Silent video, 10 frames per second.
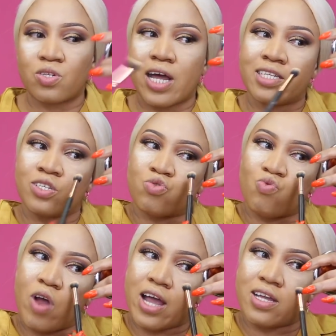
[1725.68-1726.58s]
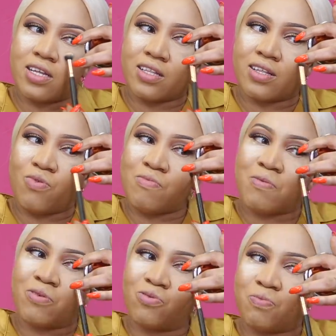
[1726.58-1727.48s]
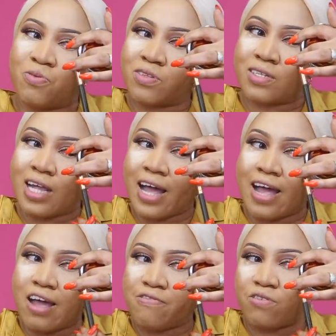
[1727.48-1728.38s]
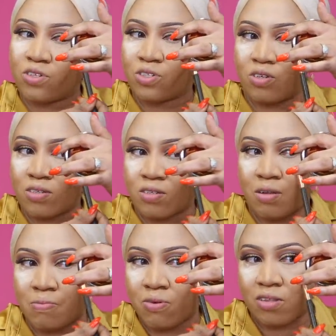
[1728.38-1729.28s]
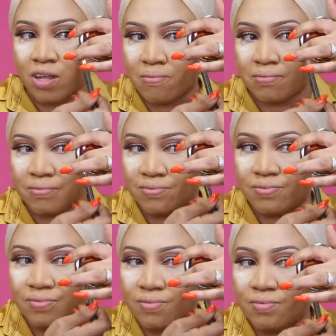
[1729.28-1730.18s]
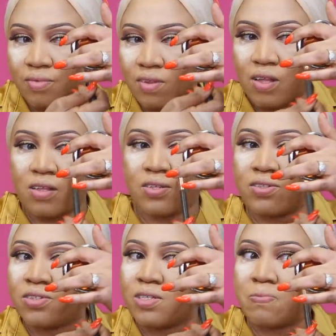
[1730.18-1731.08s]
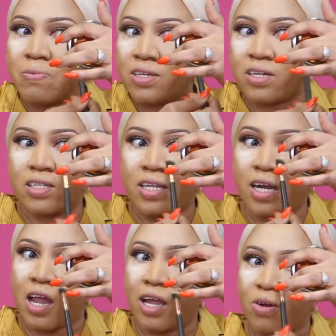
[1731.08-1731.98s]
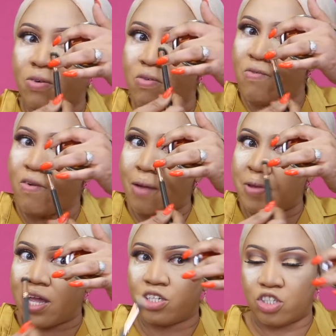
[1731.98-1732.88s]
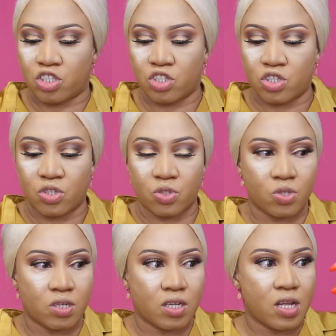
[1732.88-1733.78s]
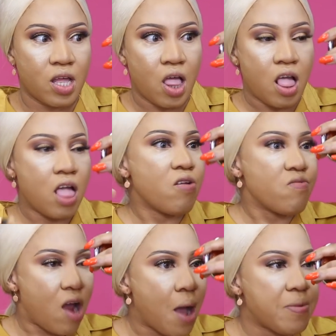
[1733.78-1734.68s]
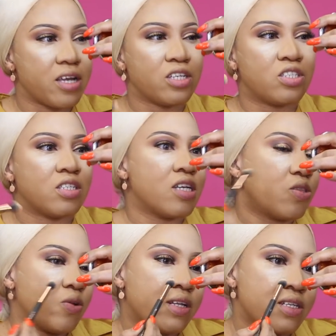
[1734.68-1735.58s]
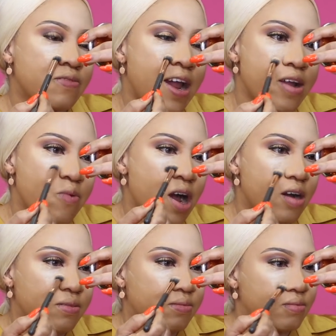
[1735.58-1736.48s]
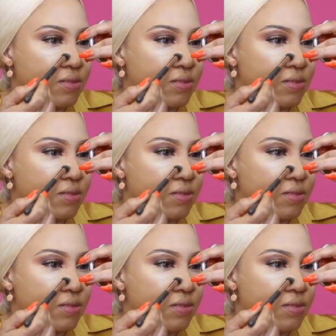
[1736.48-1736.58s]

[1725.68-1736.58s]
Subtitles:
Like trying, when people put that effort, just support them. Don't just bring them down like rubbish. Rubbish, you didn't do this very well.